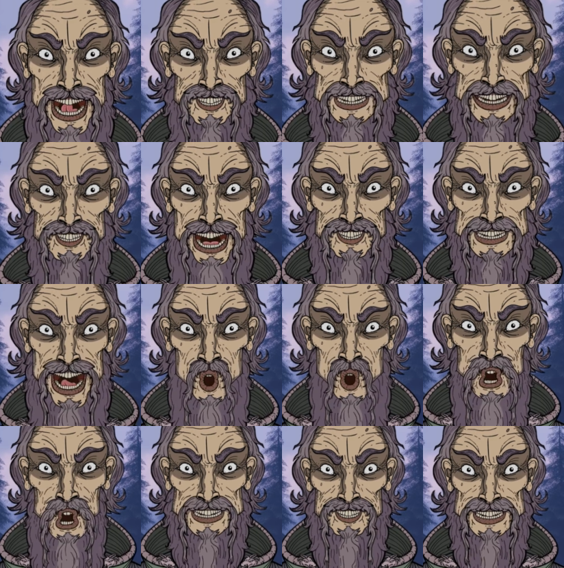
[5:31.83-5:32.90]
who must
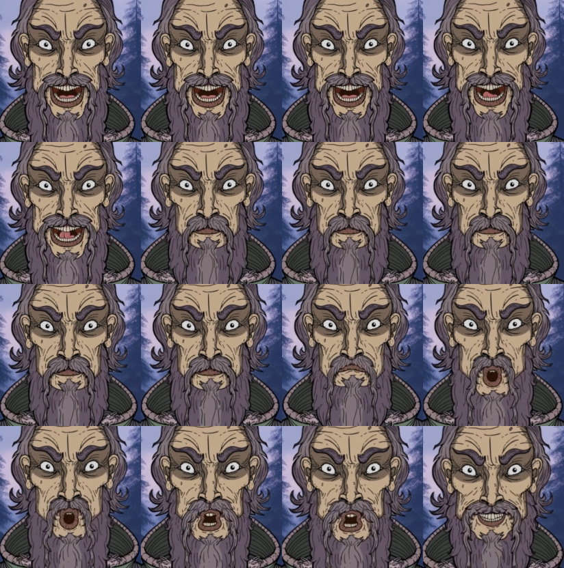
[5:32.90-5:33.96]
reconcile the
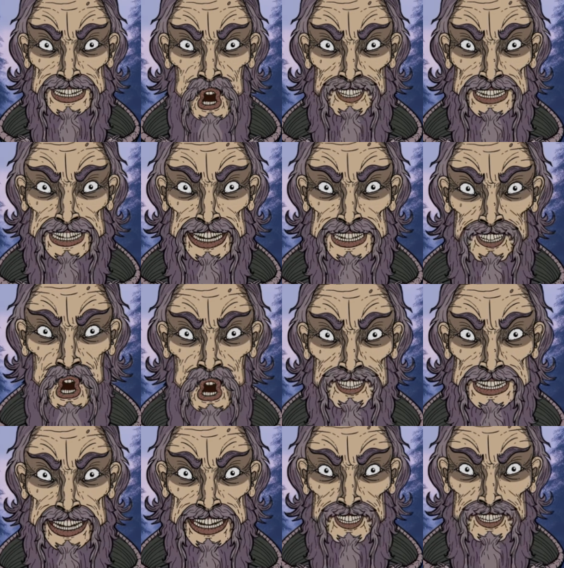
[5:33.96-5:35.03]
monstrous nature of
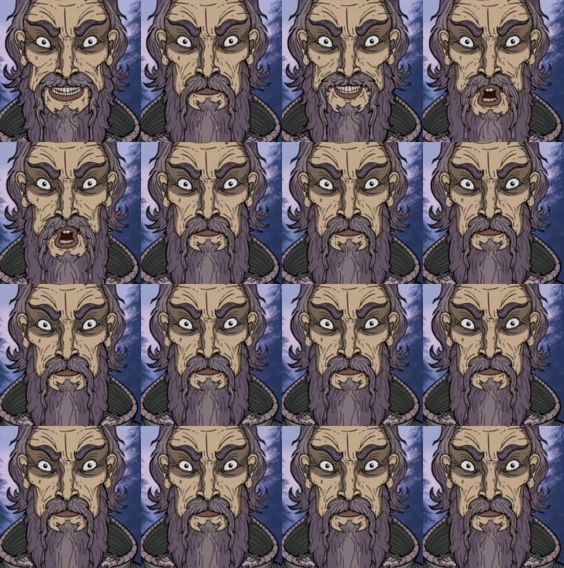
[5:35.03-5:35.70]
their existence